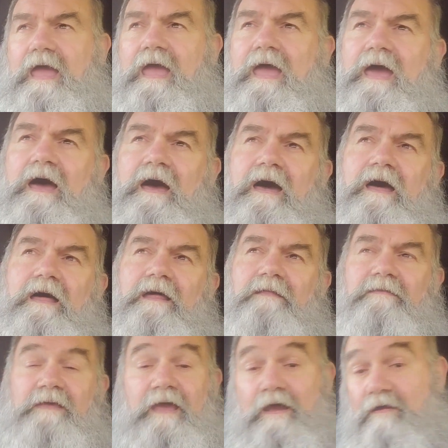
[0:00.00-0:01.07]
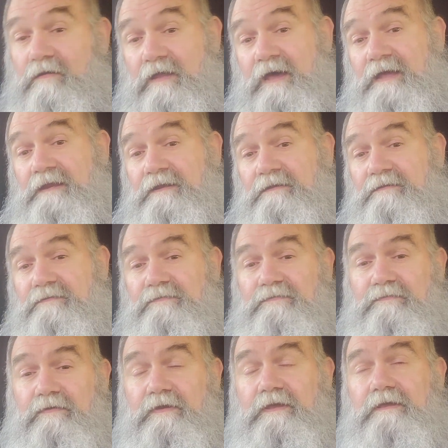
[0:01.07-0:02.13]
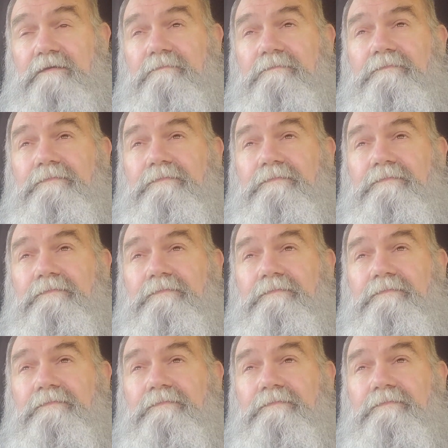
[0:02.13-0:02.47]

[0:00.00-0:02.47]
and the airline industry.